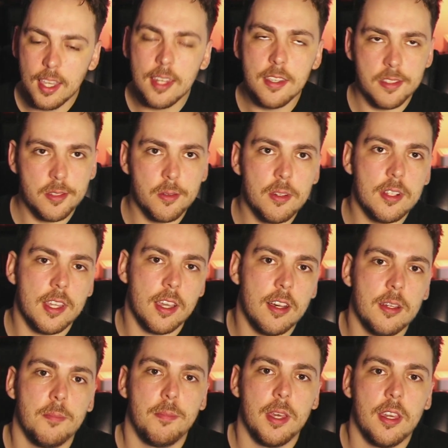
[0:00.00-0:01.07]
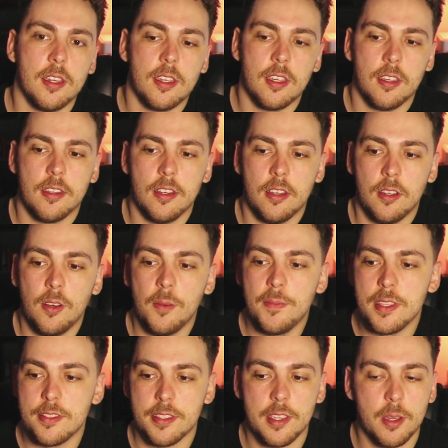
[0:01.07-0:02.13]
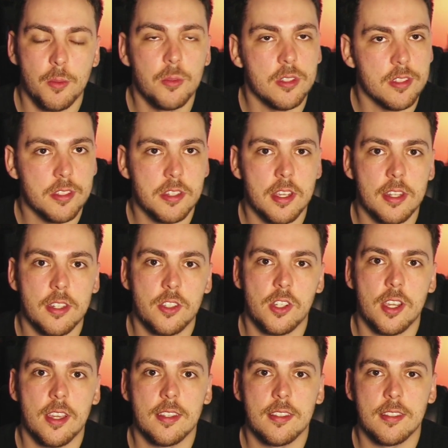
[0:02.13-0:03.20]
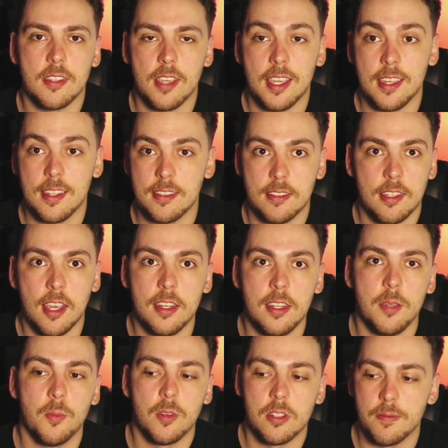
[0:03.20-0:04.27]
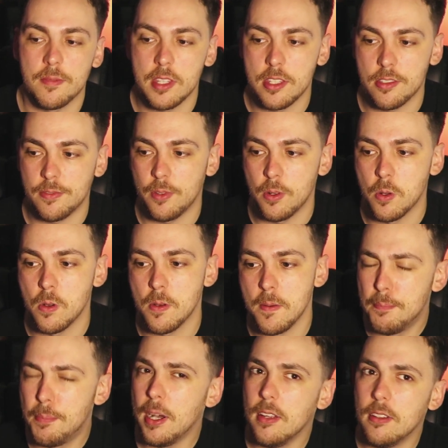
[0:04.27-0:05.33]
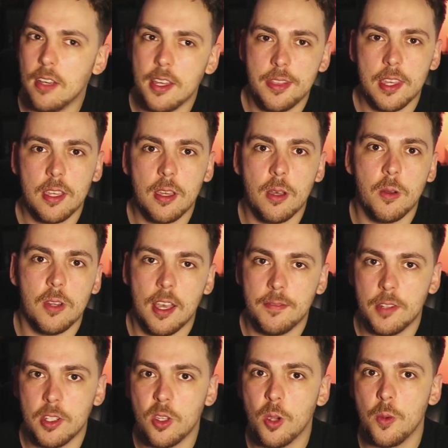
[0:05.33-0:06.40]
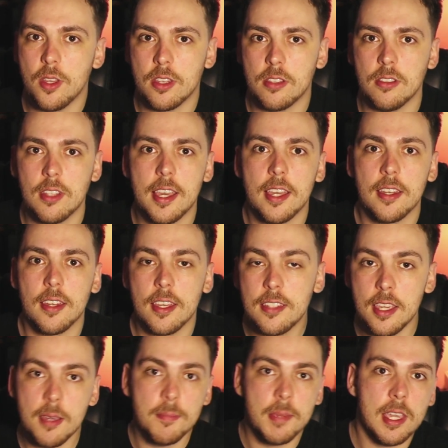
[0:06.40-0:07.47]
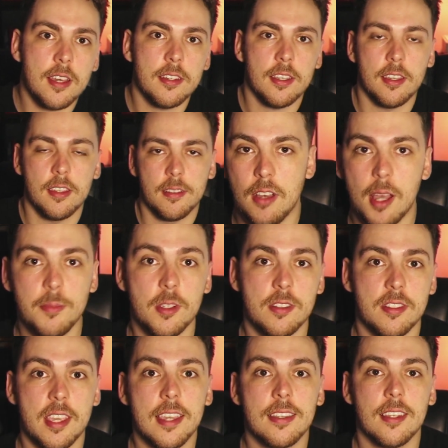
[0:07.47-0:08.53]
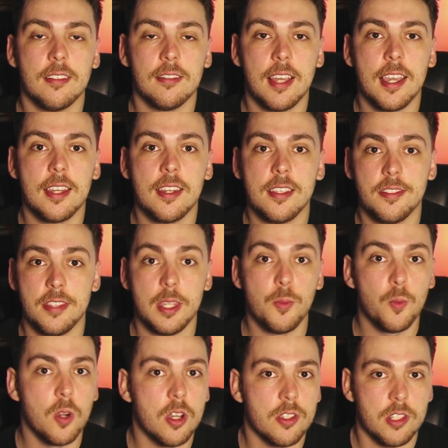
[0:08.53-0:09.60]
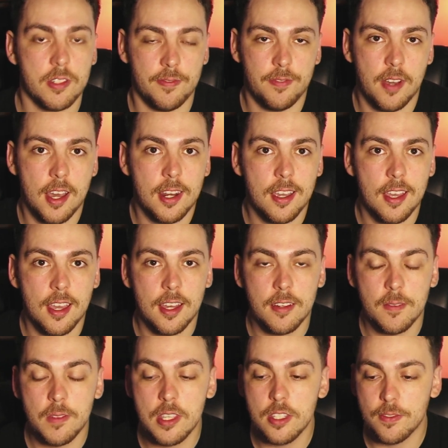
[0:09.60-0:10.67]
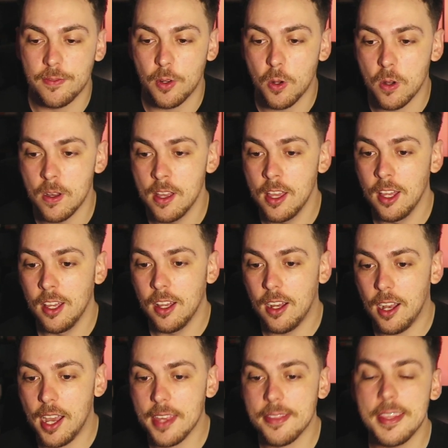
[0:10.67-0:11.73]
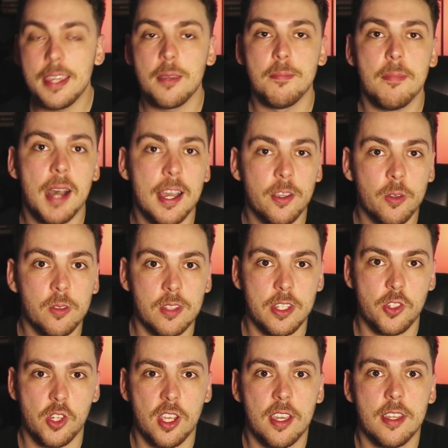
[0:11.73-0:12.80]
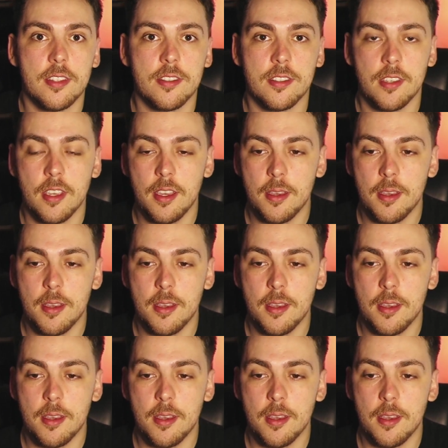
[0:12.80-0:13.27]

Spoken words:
It is a really hard pick. Obviously, I wouldn't stand a chance against any one of these 4, but I think I would have to go with Lan. And hear me out here. I'm not saying that Lan is the worst fighter out of these 4. I think my only chance,